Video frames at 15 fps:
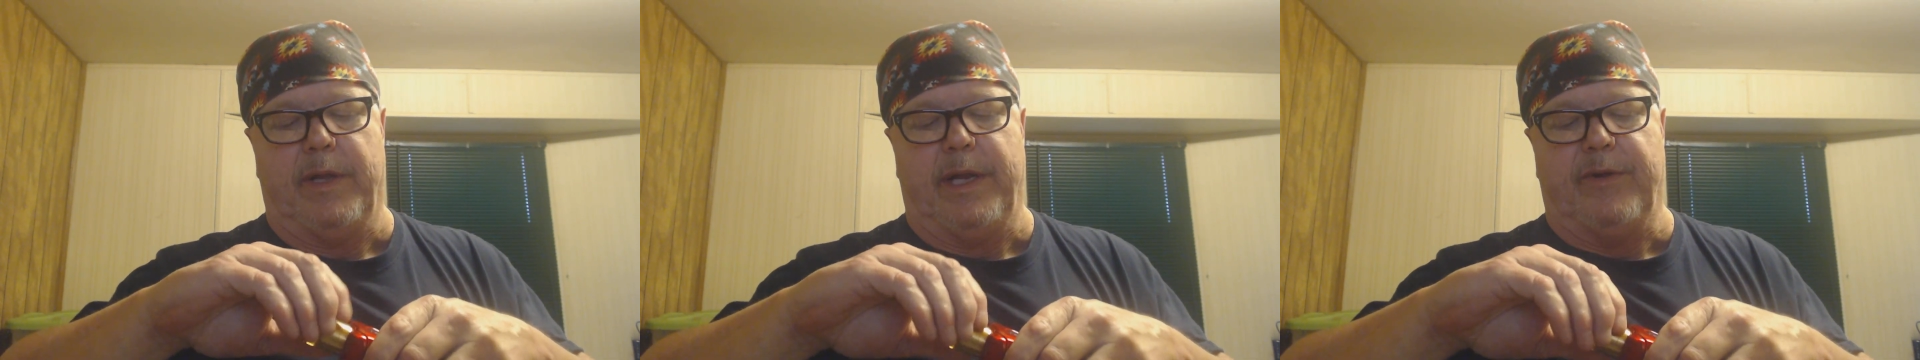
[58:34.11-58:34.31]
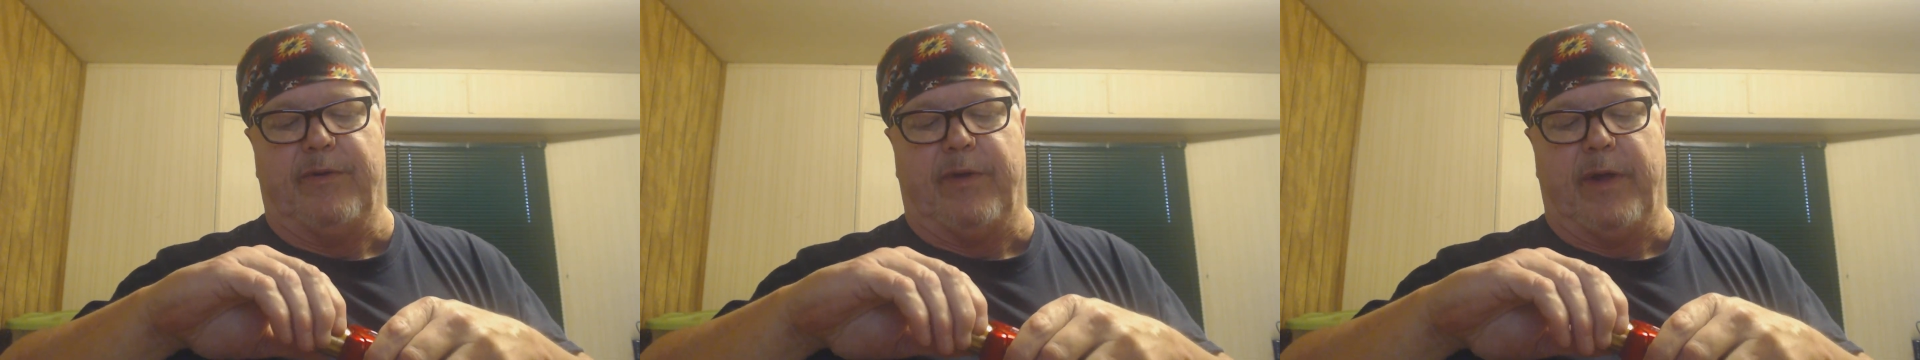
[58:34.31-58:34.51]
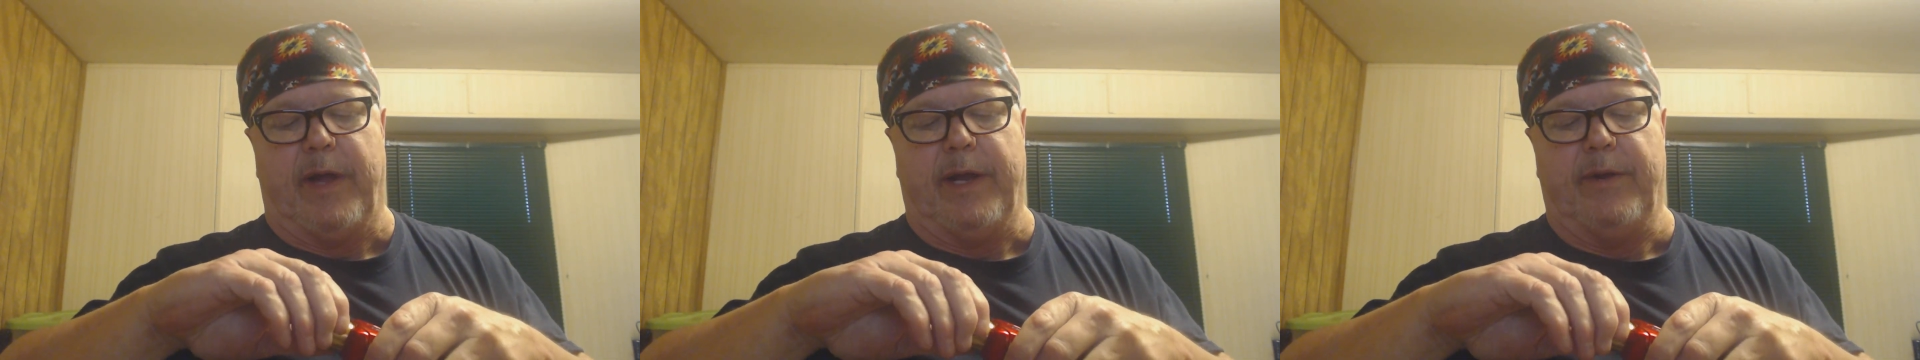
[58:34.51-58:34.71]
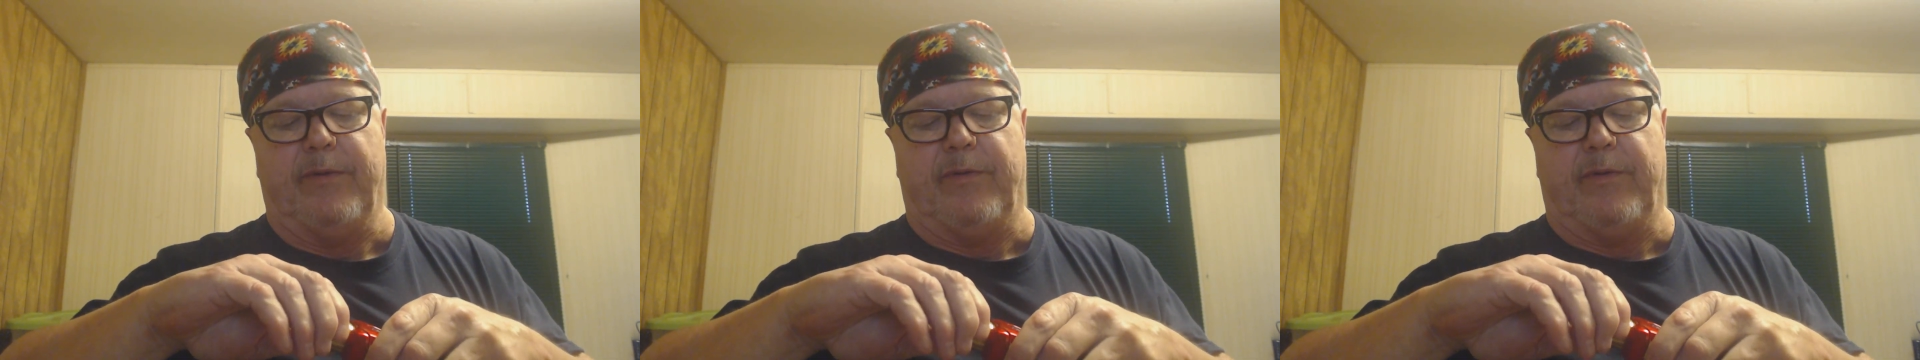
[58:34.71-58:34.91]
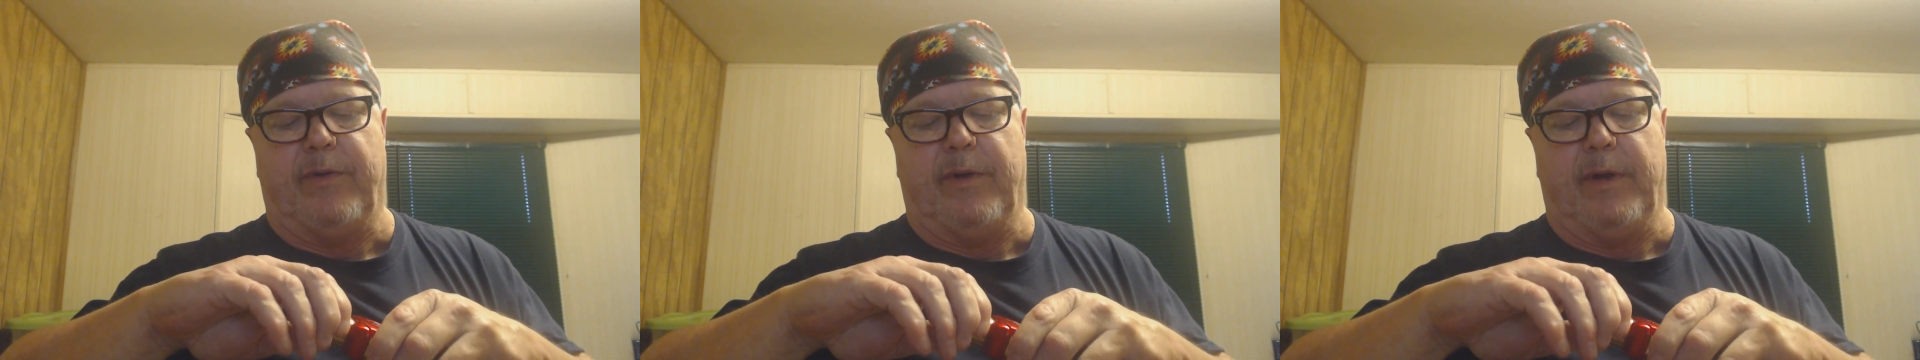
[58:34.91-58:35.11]
these
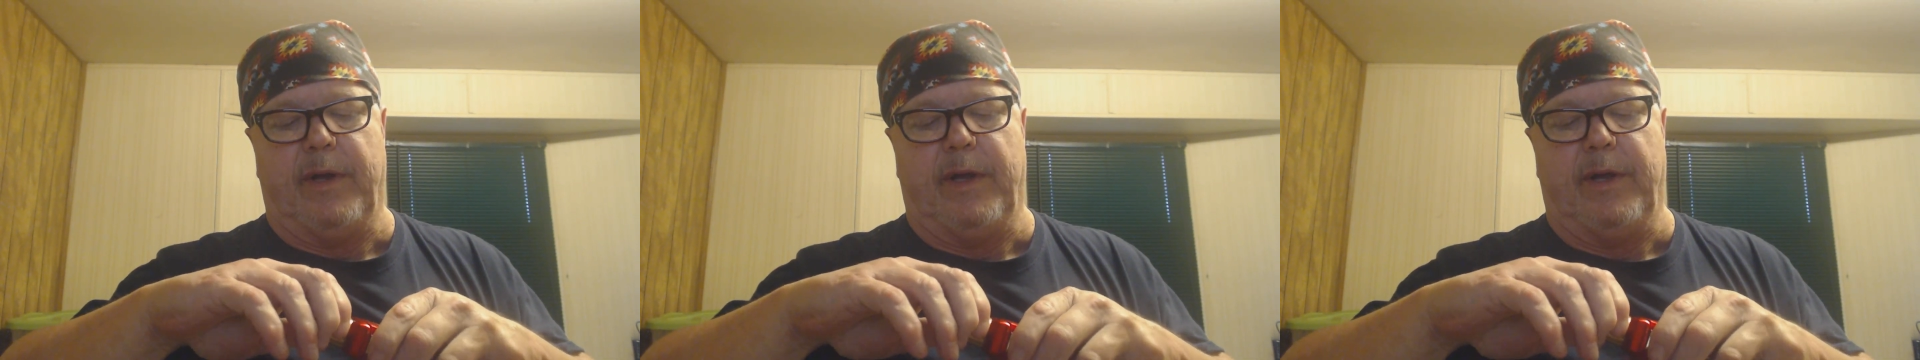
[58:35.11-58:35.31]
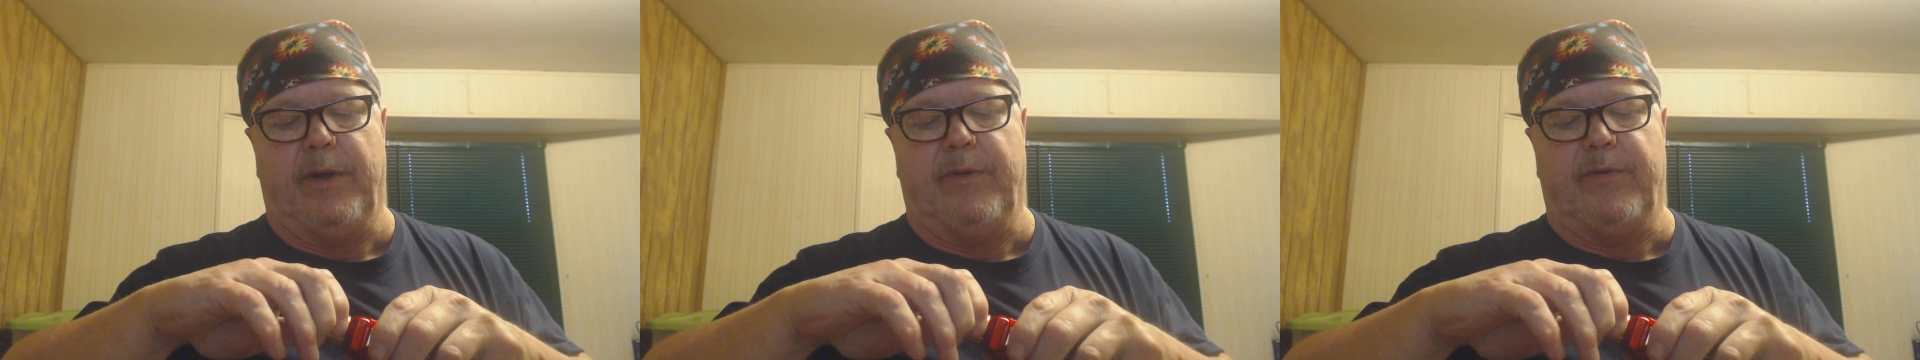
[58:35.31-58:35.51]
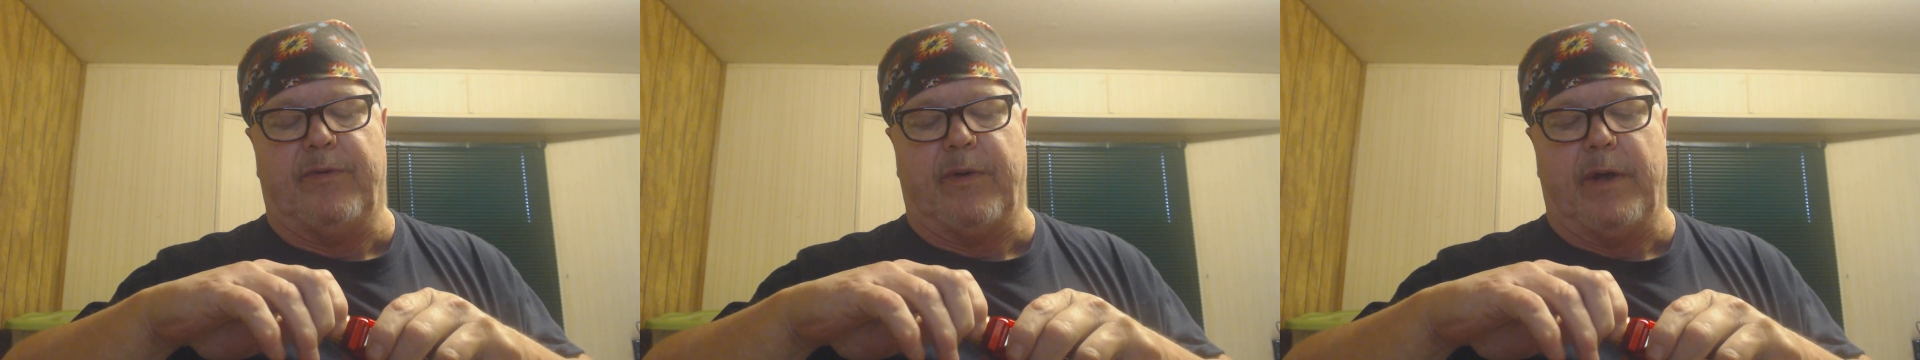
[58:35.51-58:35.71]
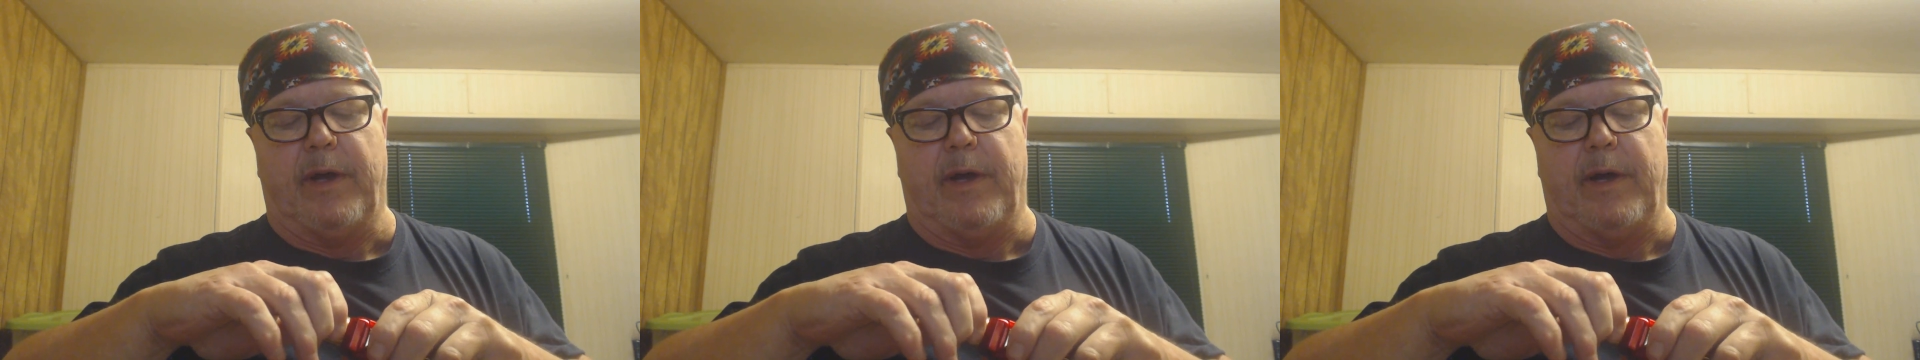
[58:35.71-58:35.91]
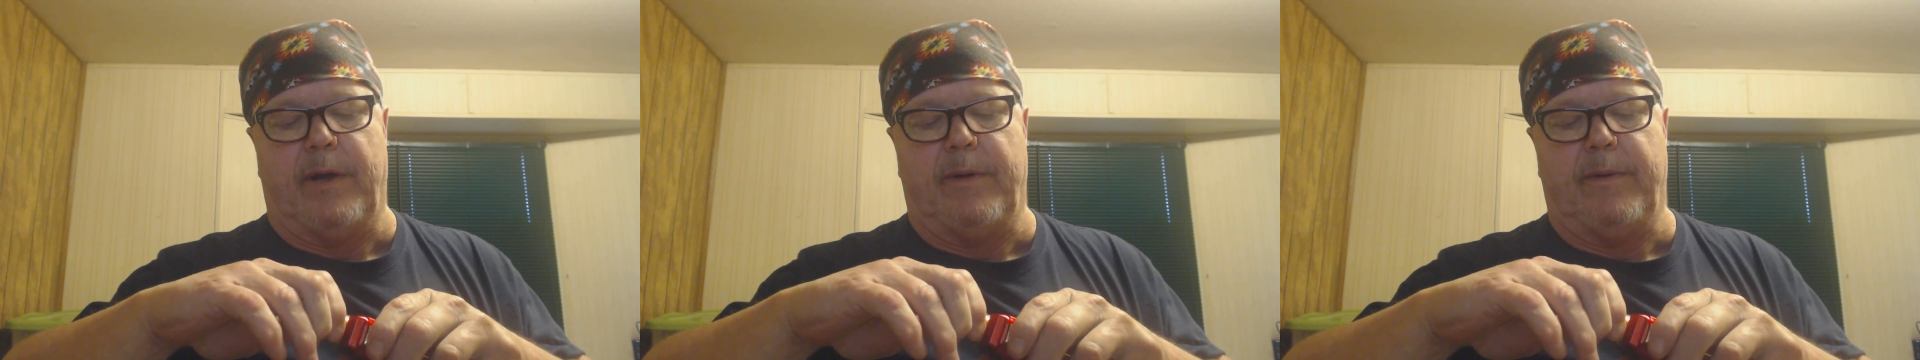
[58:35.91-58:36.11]
things is
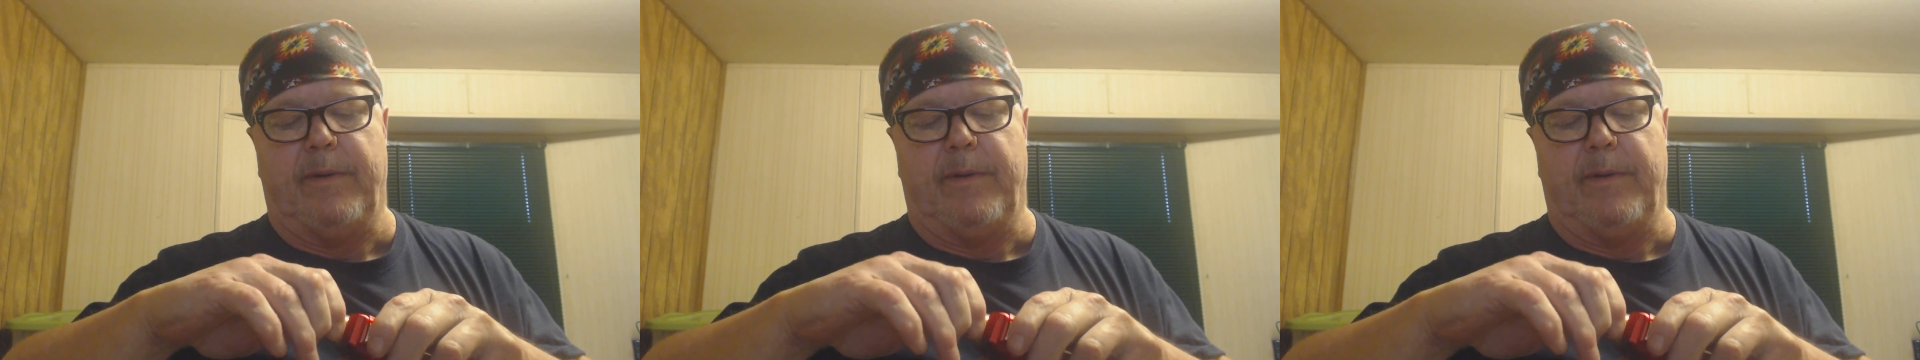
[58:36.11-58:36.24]
I